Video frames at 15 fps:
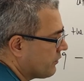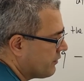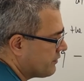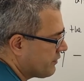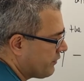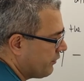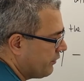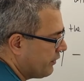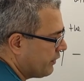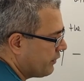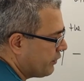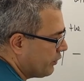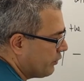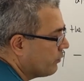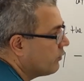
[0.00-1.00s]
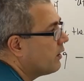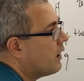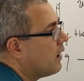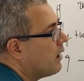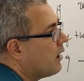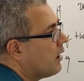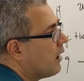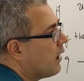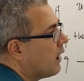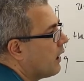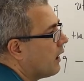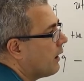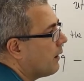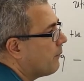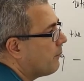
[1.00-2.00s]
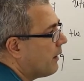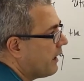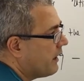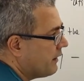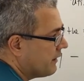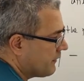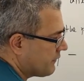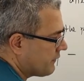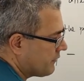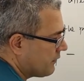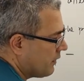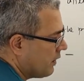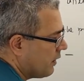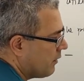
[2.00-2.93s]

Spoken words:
So it's 30q minus